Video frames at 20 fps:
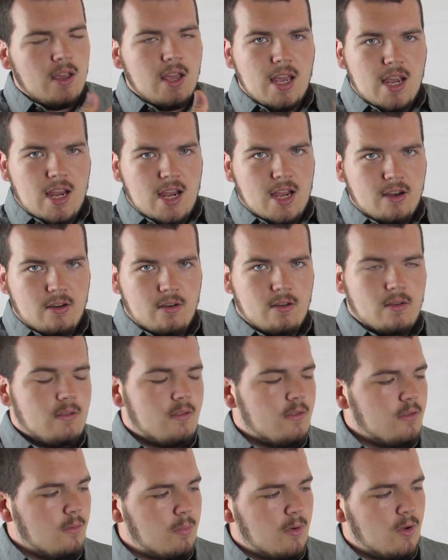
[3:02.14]
And
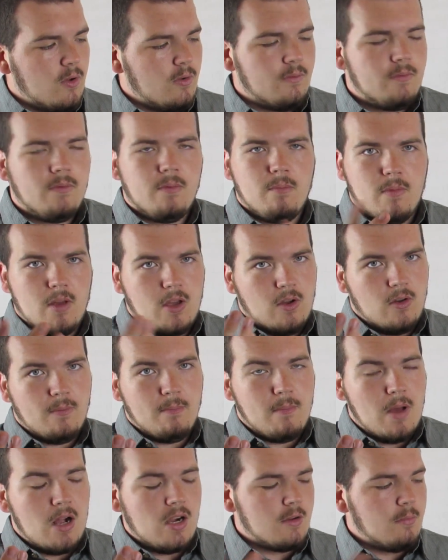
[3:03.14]
the bolt,
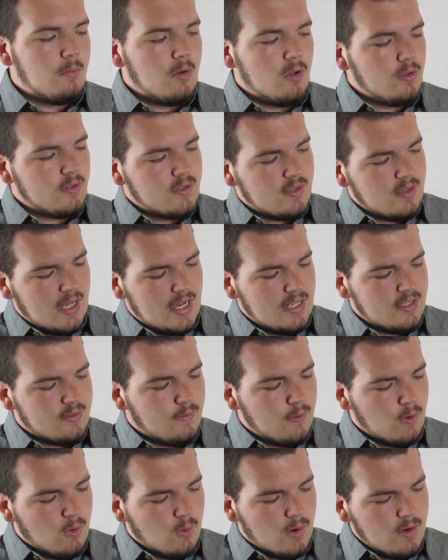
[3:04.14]
mock bolt, slides
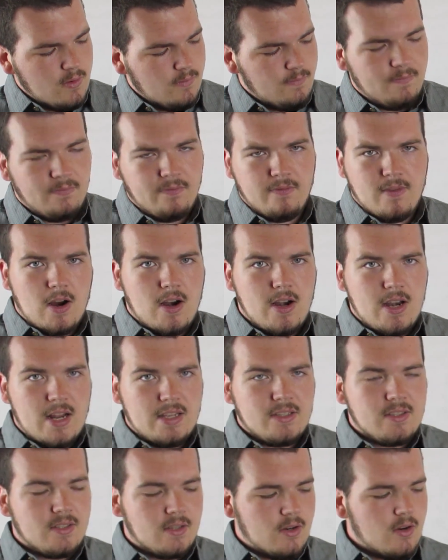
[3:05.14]
forward, very
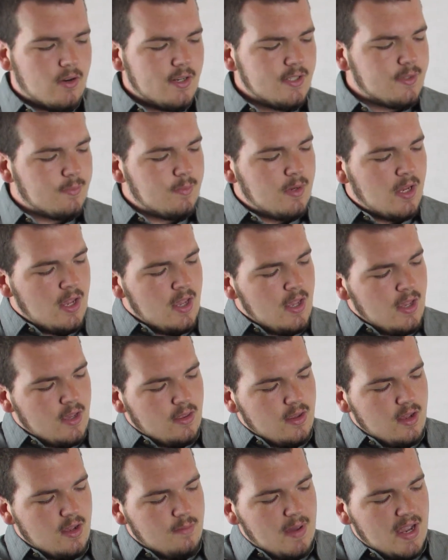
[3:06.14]
nice and crisp.
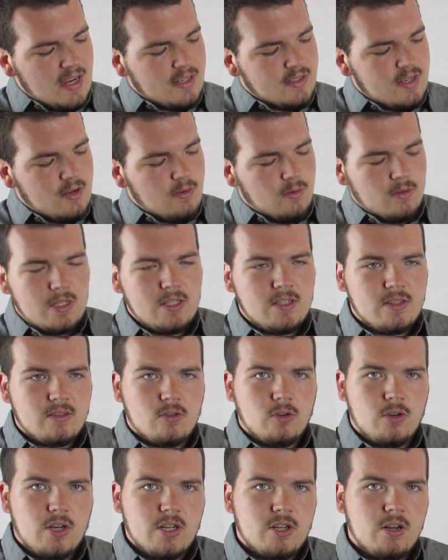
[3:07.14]
The magazine release
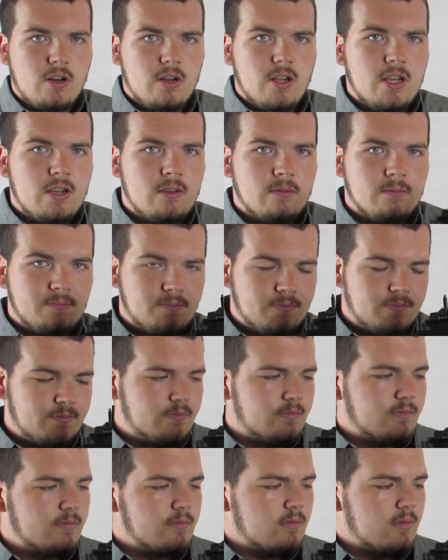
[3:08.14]
traditionally,
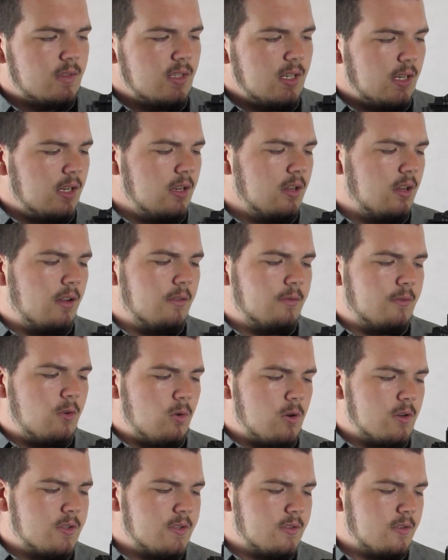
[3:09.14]
of
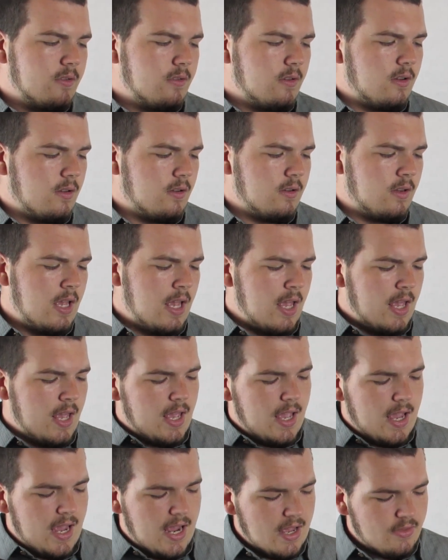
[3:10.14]
course,
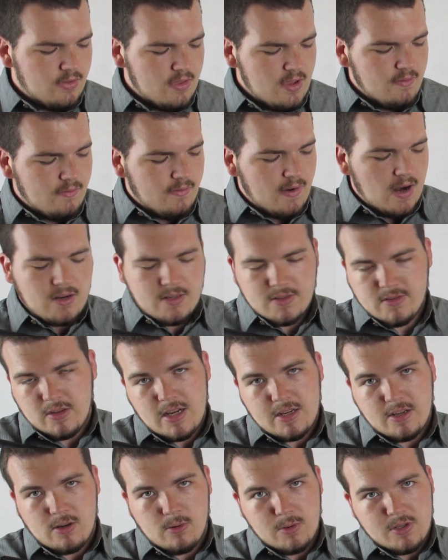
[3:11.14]
and the fire
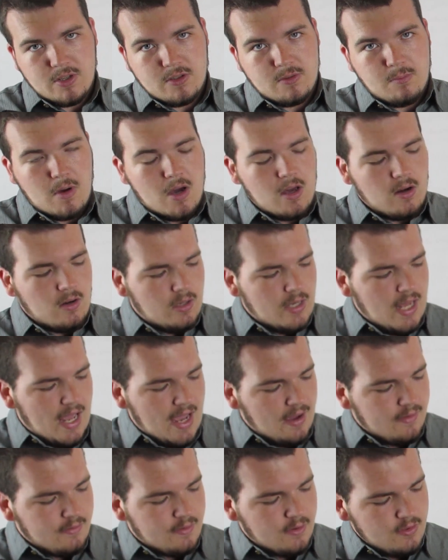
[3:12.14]
selector, which is modeled
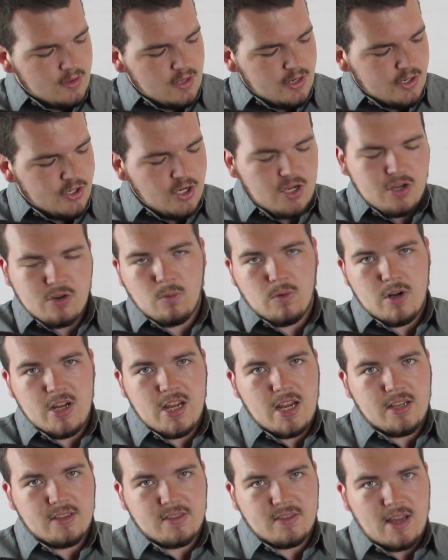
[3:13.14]
after the
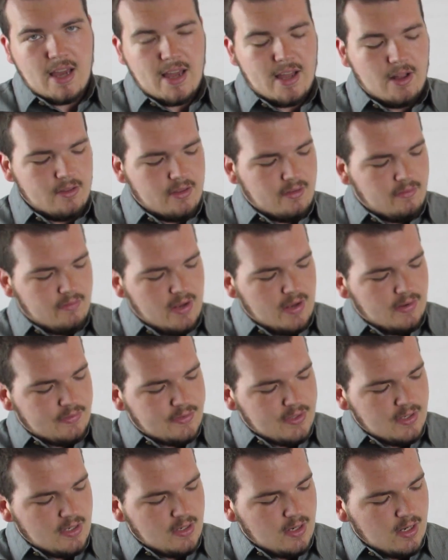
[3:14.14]
G28 style that
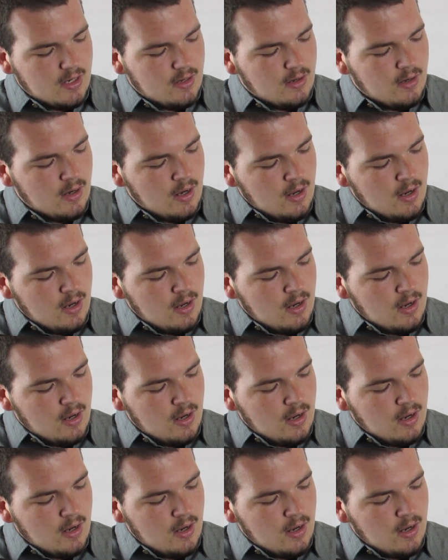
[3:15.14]
VFC did.